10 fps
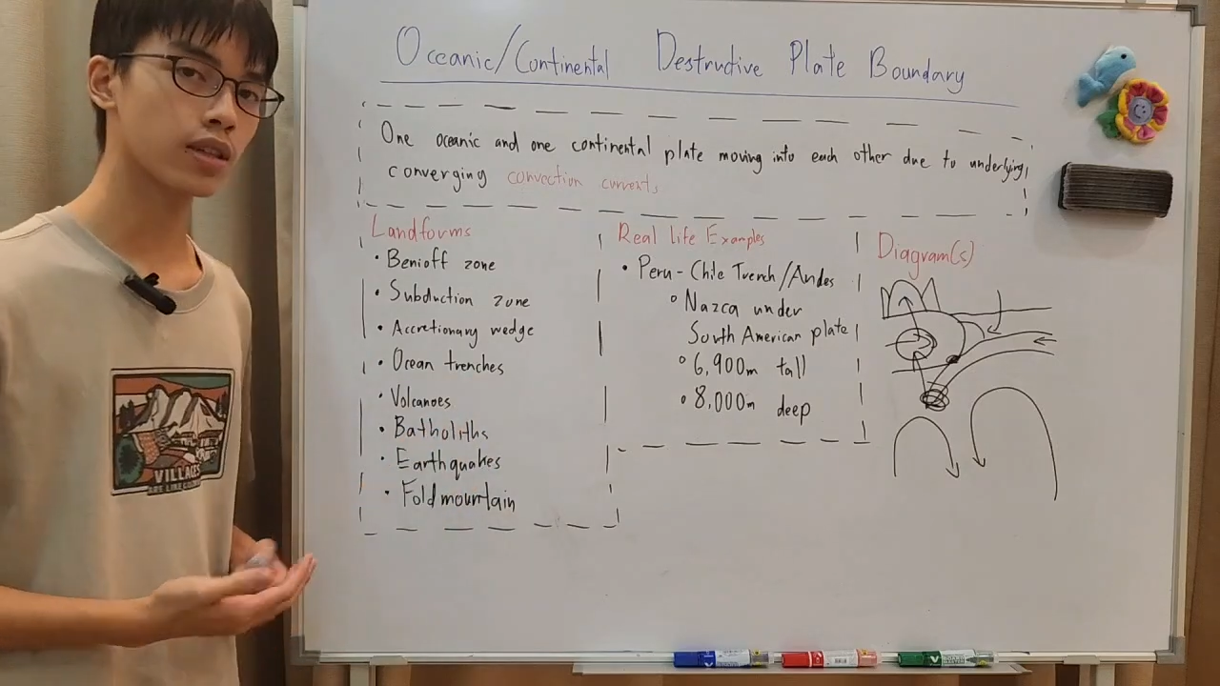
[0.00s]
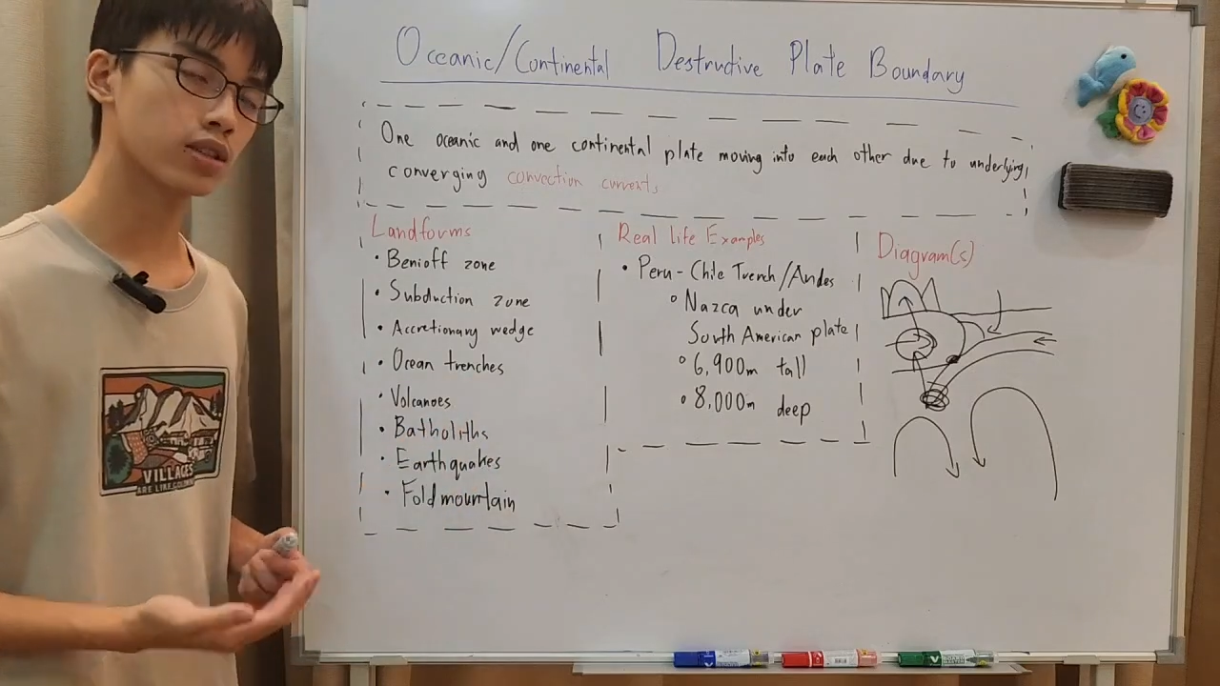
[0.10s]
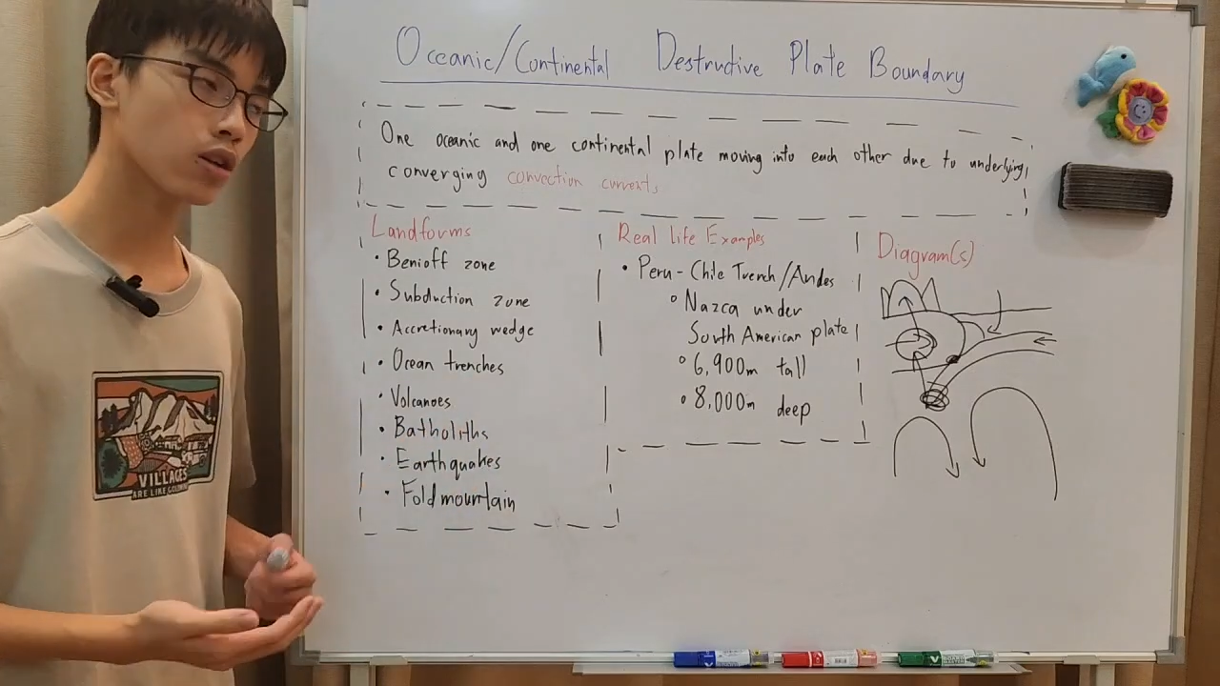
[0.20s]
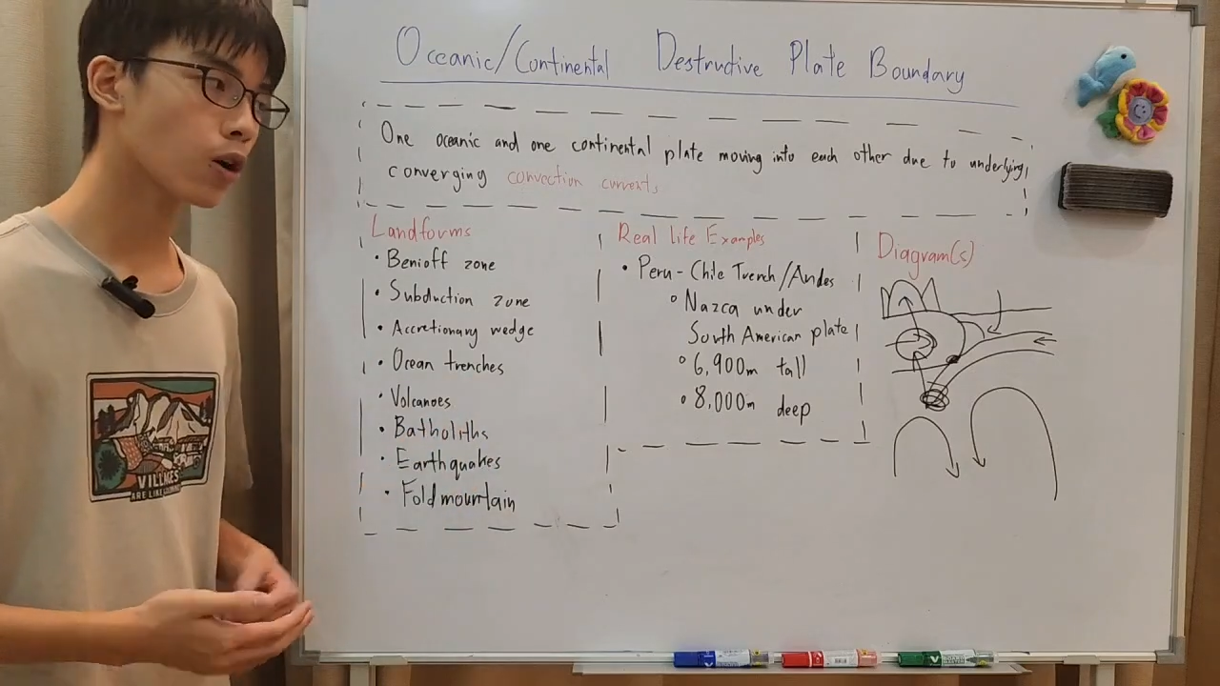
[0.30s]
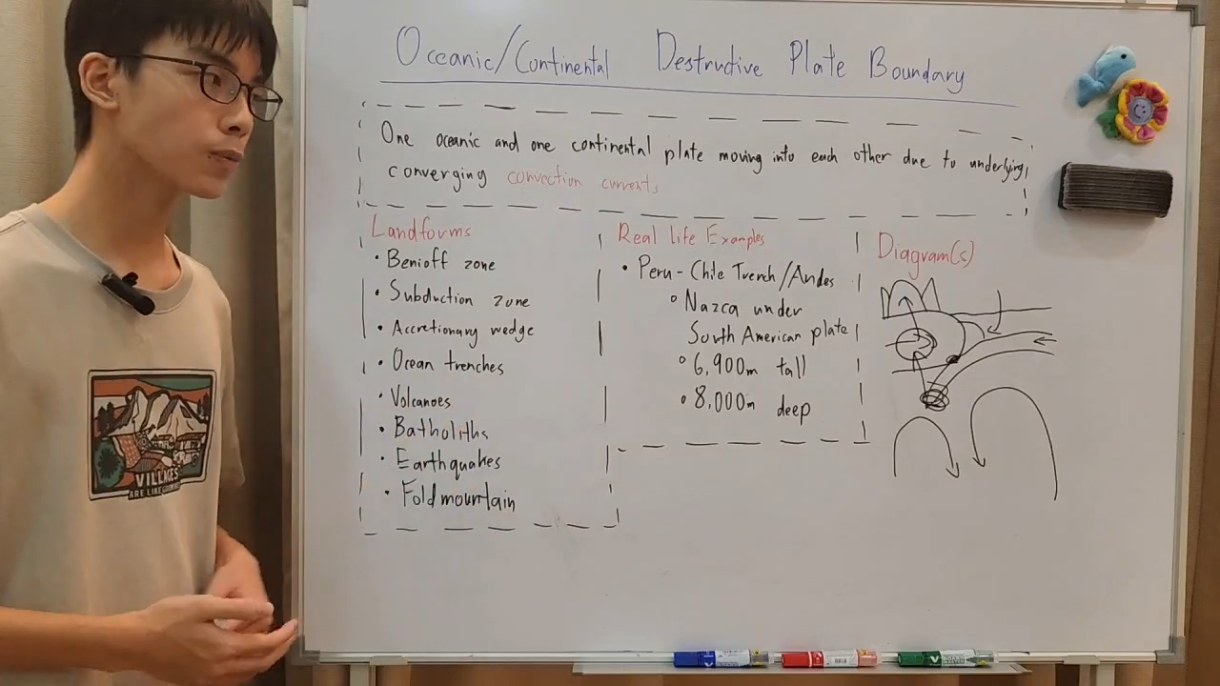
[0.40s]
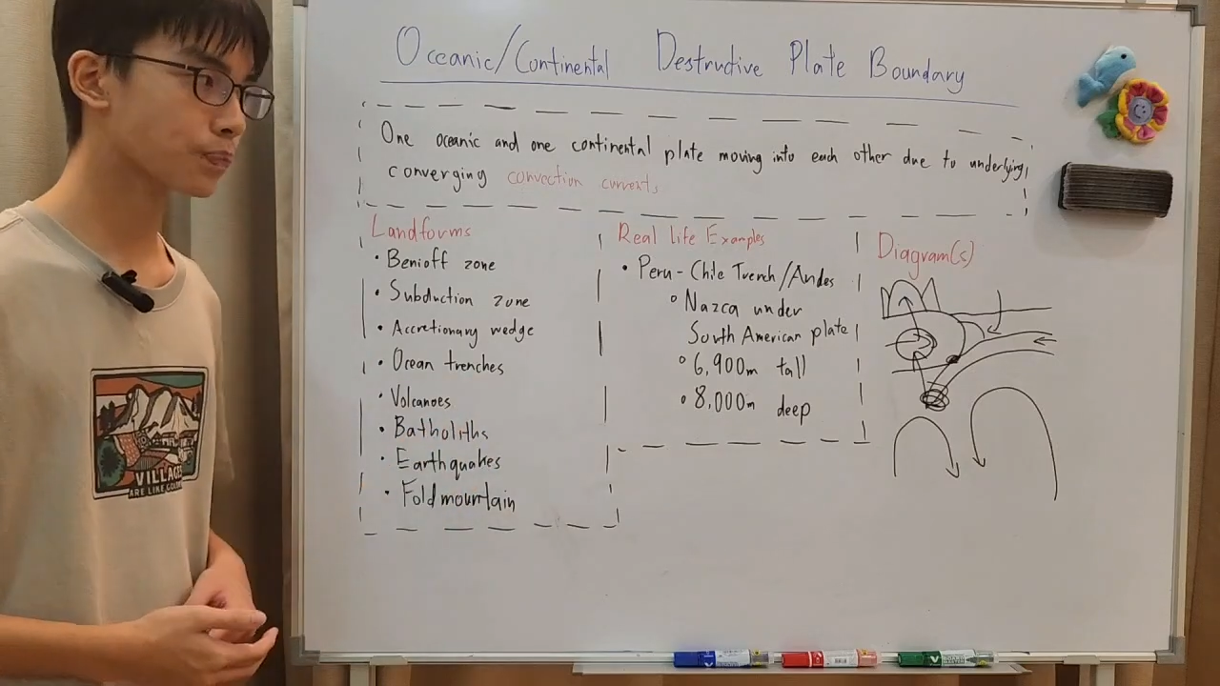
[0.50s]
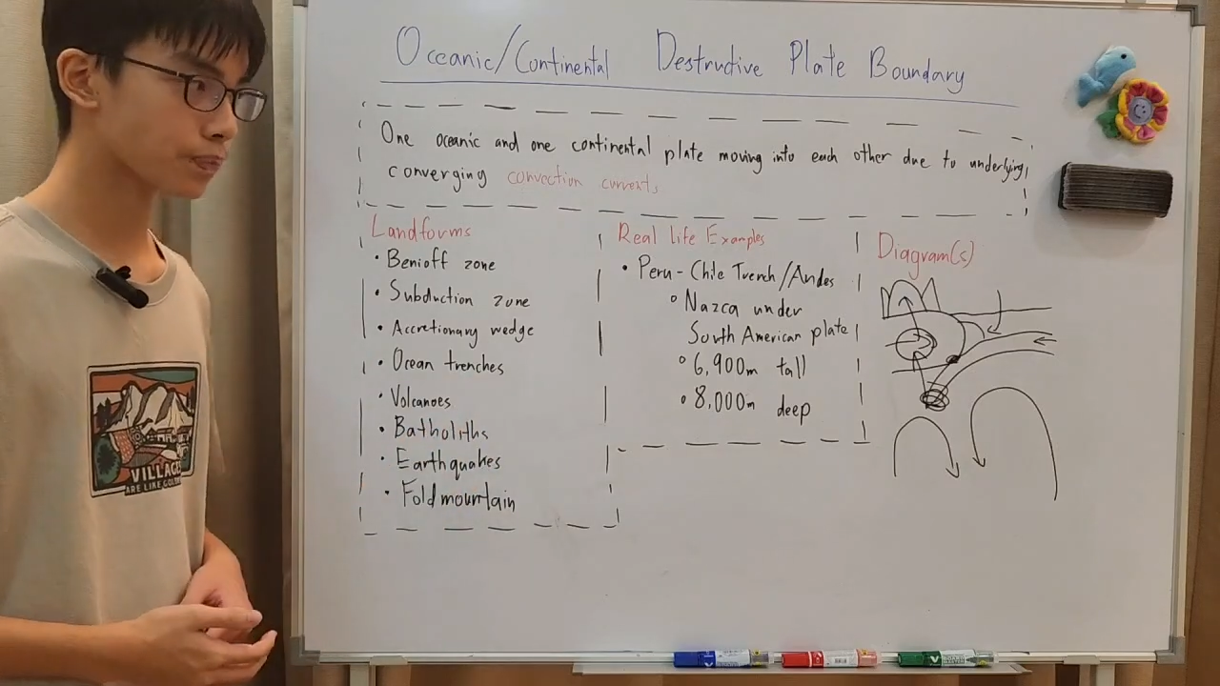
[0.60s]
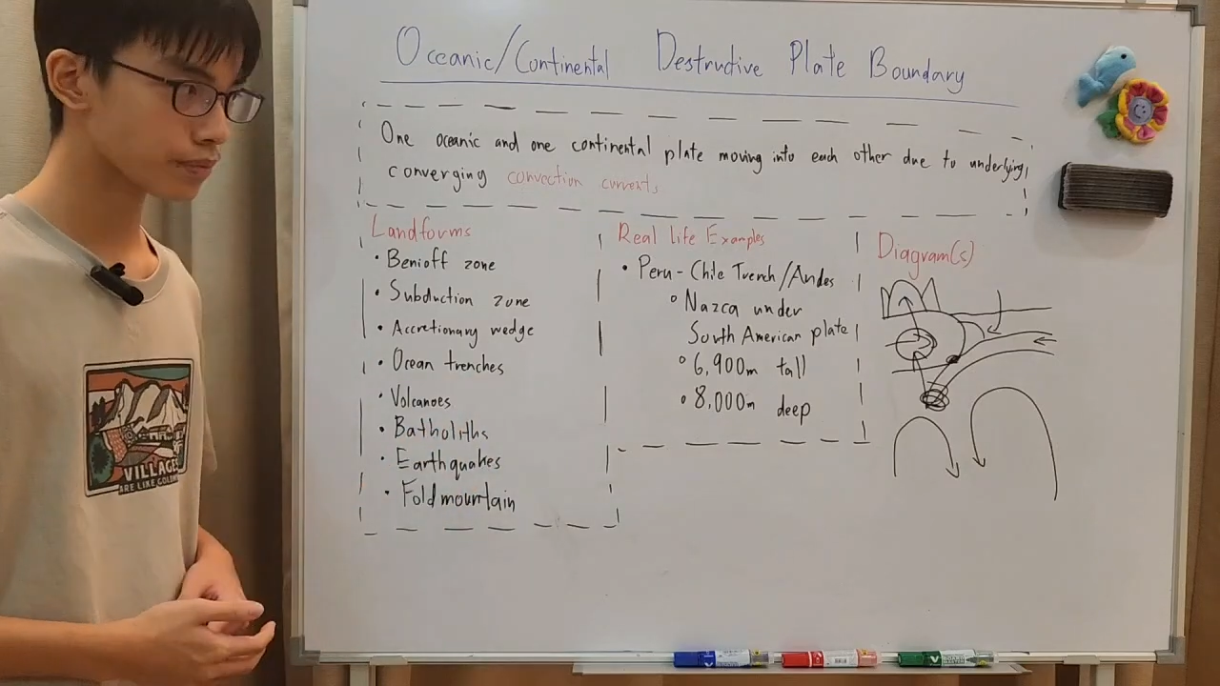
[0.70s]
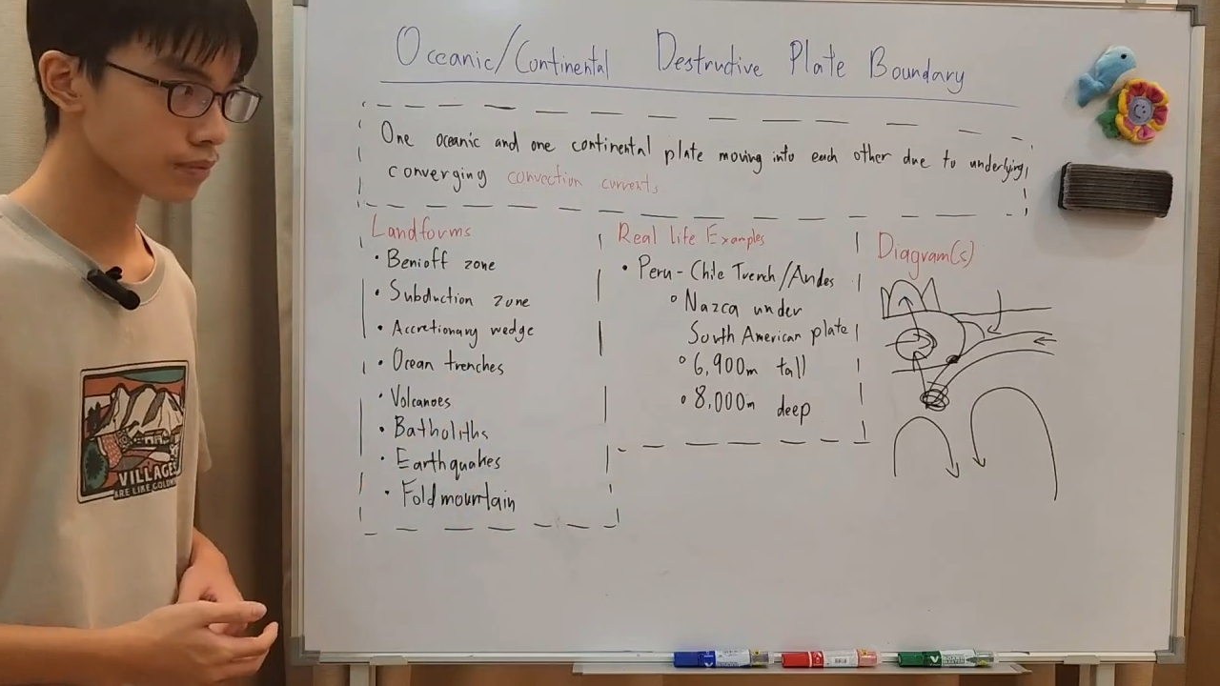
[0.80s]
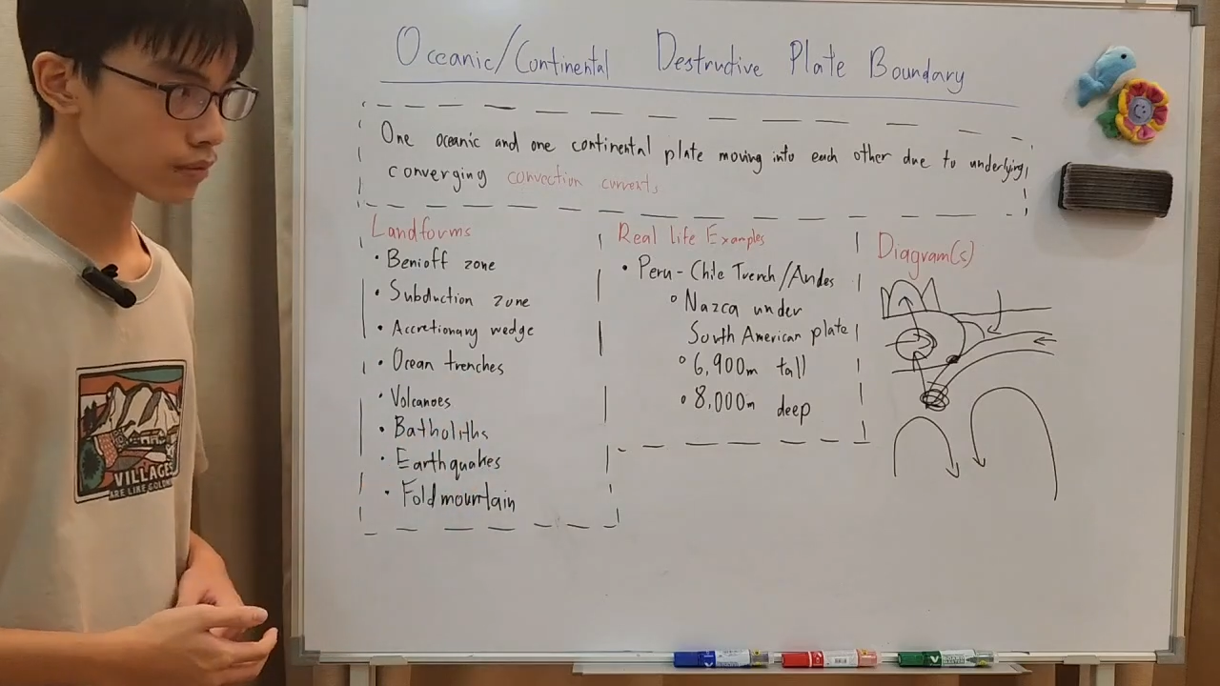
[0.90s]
meters tall.